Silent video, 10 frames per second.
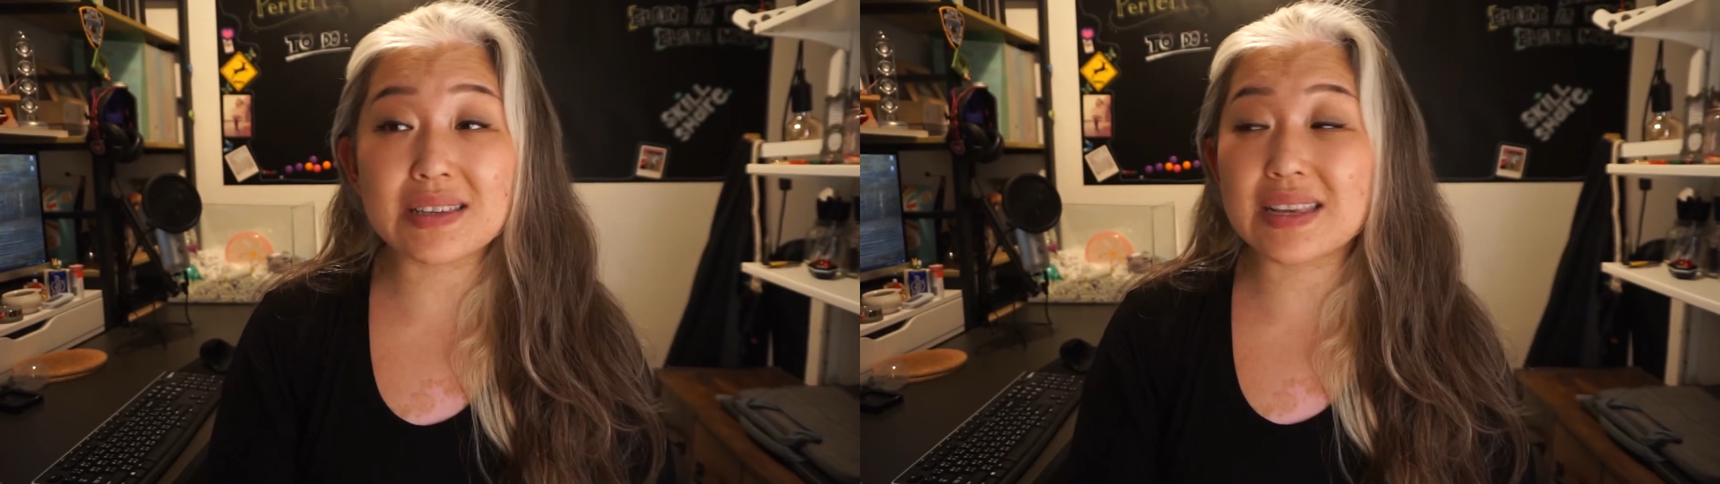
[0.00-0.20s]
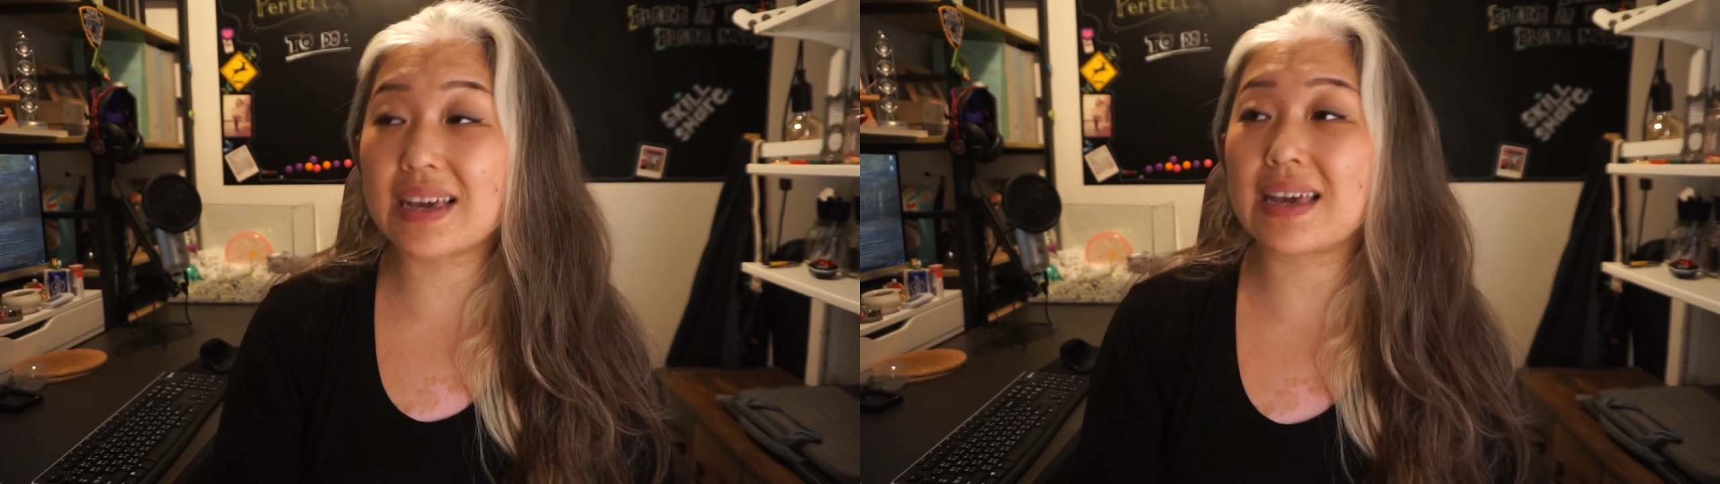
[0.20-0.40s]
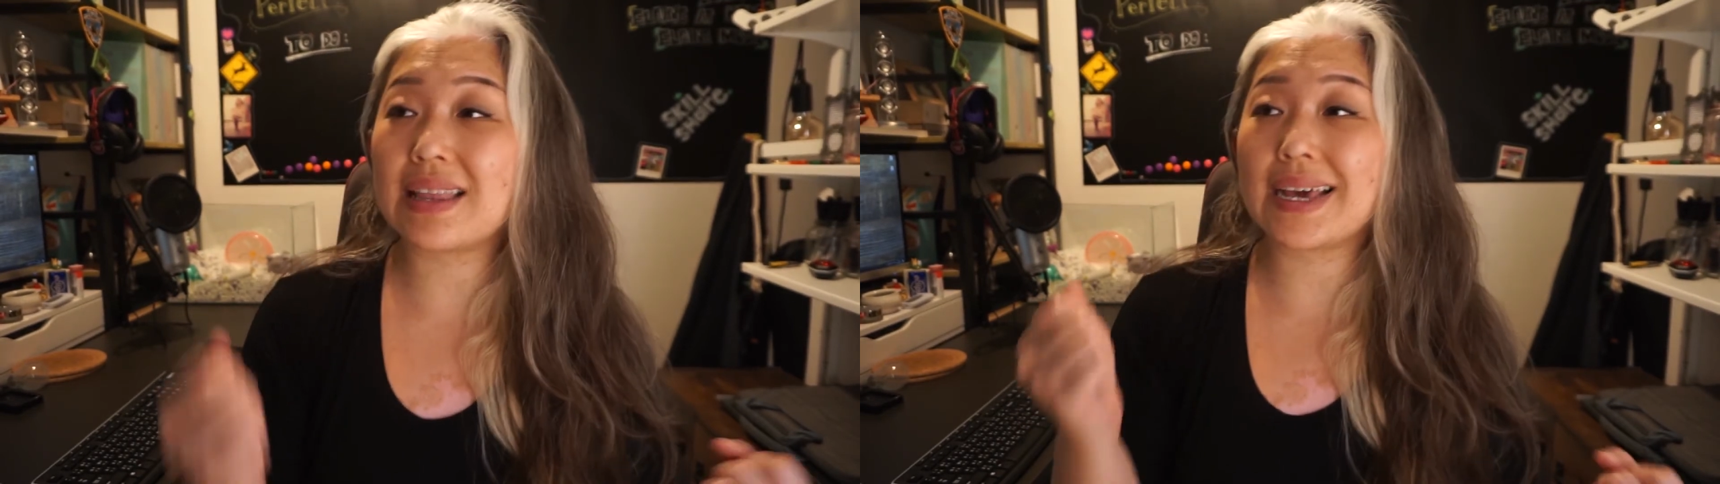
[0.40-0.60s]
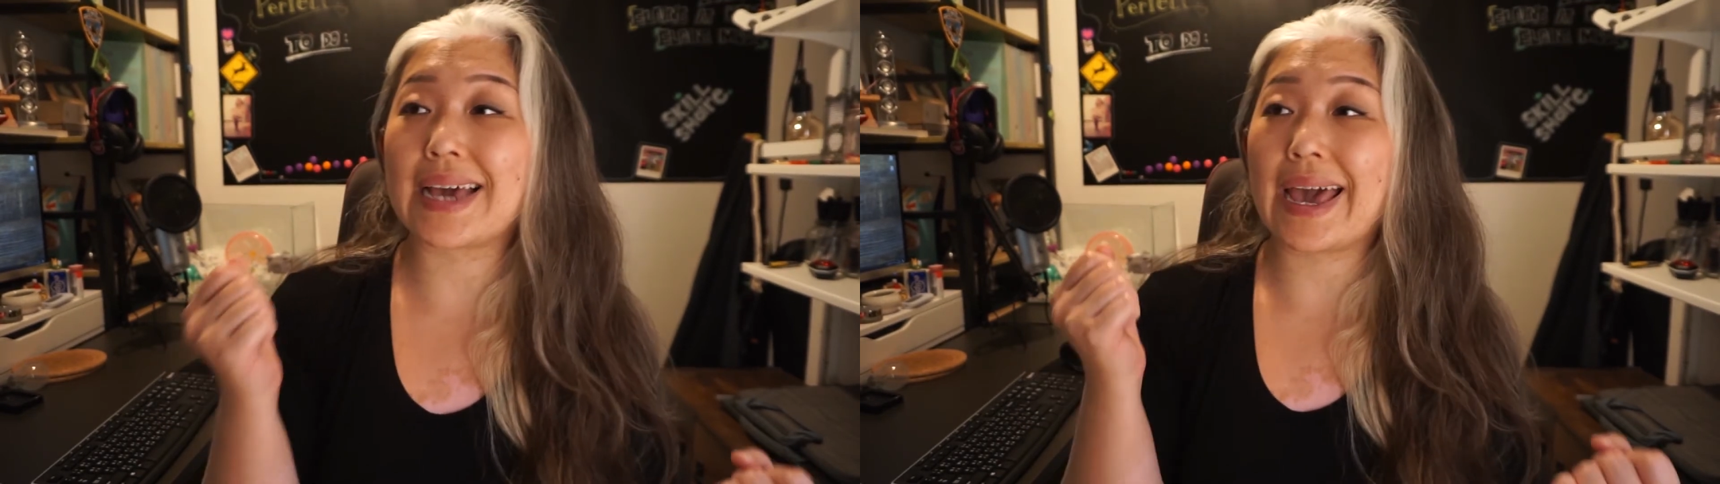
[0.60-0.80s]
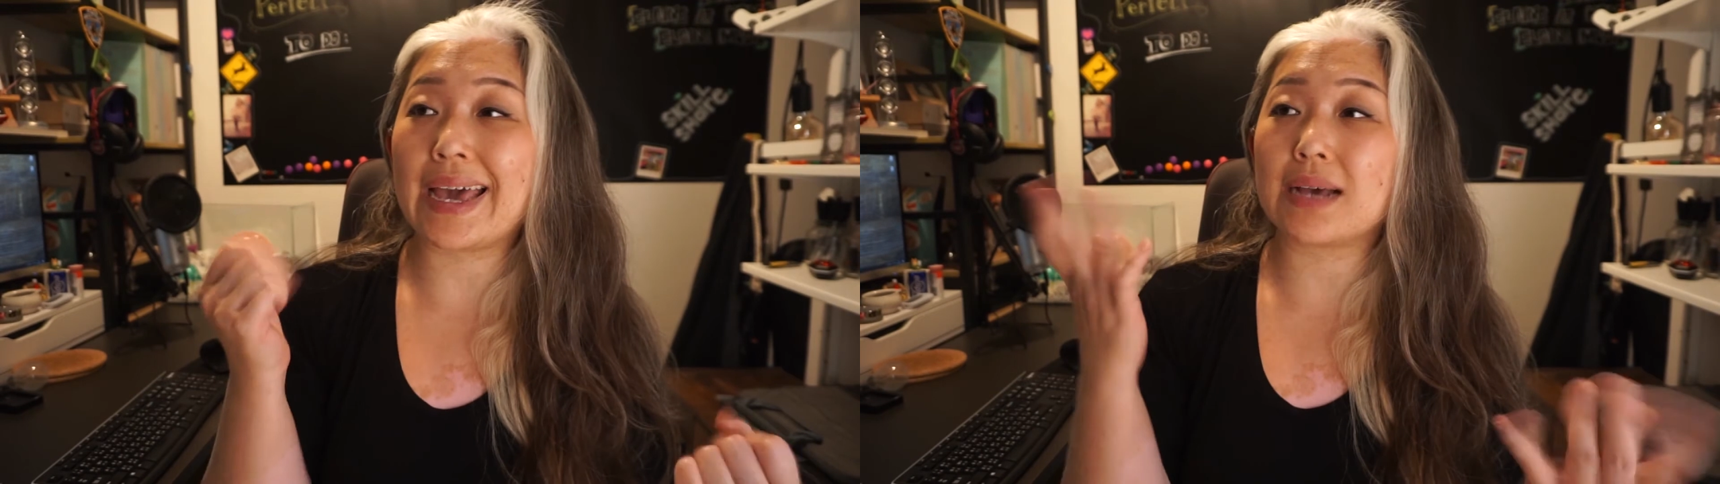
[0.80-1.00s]
and they can get like
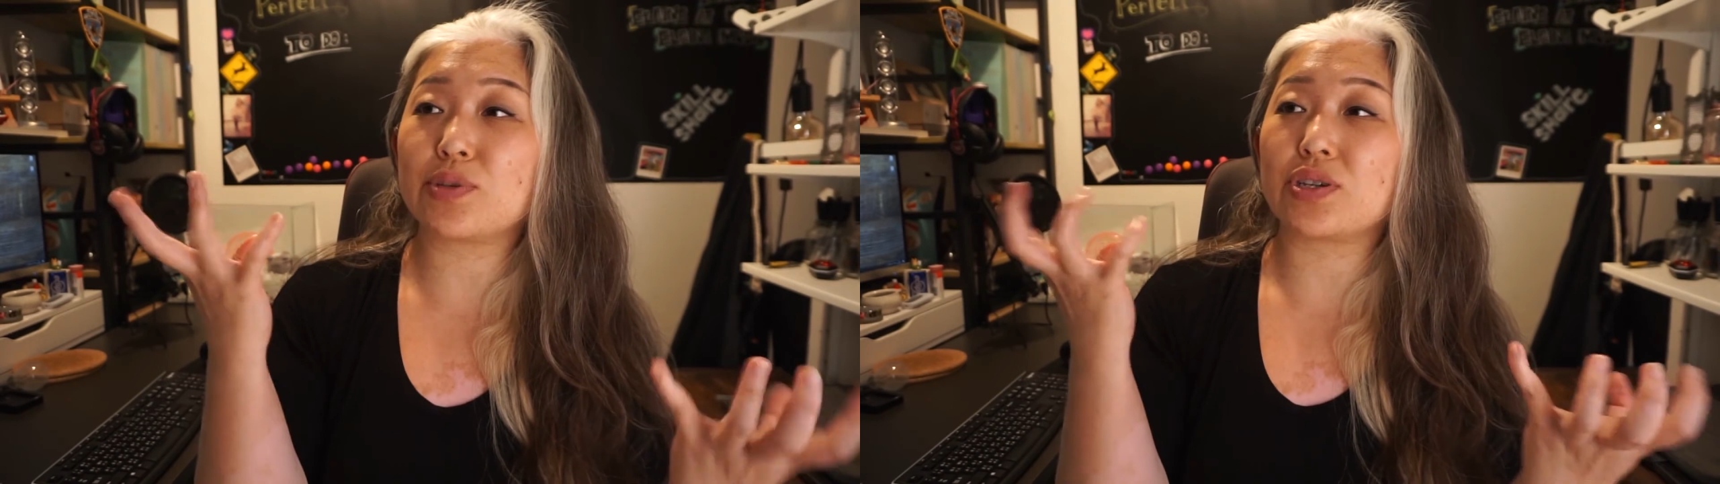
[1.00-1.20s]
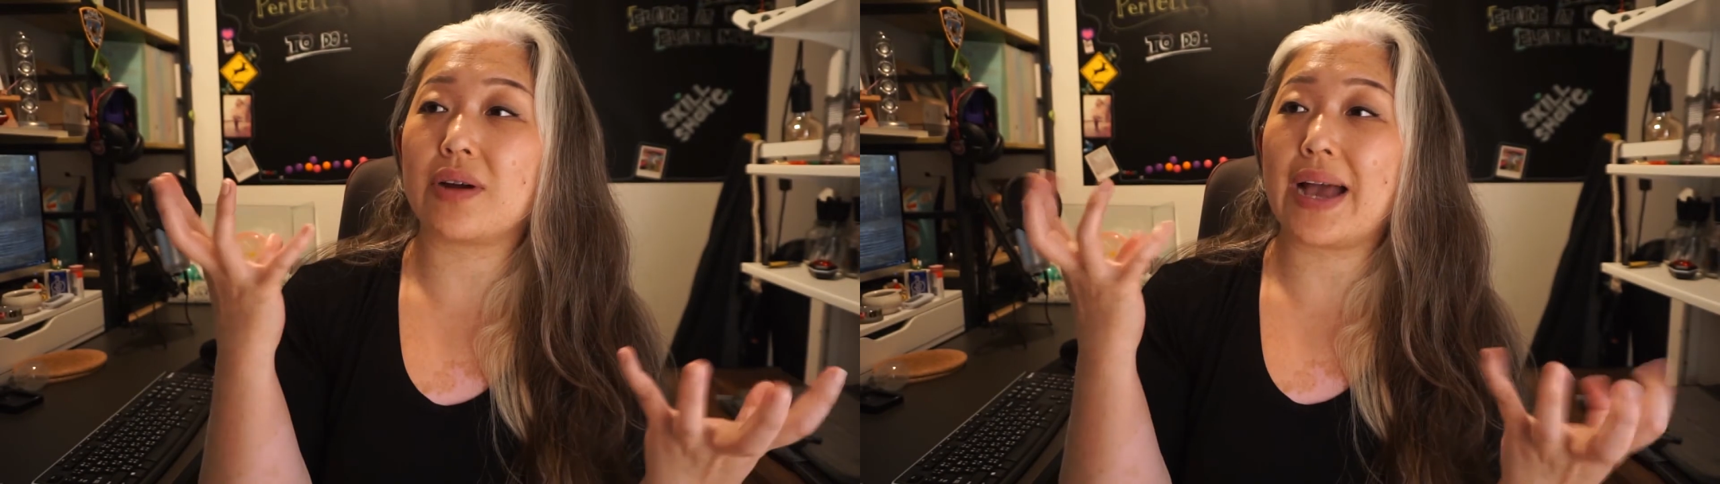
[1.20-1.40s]
hamster